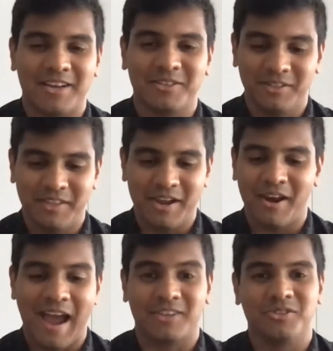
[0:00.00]
they're
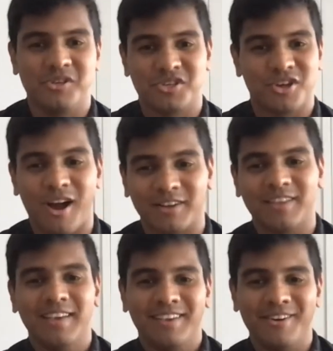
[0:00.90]
actually shocked.
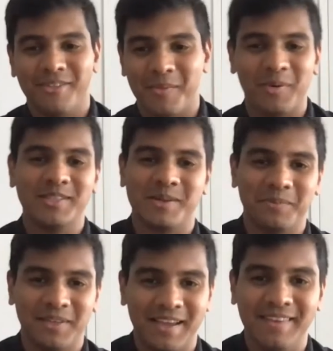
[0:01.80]
They put
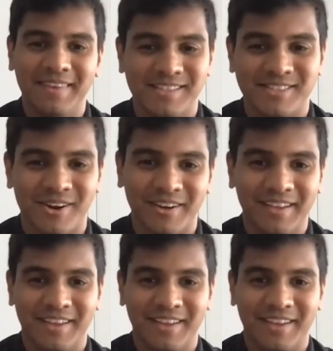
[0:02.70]
something in that's dirty,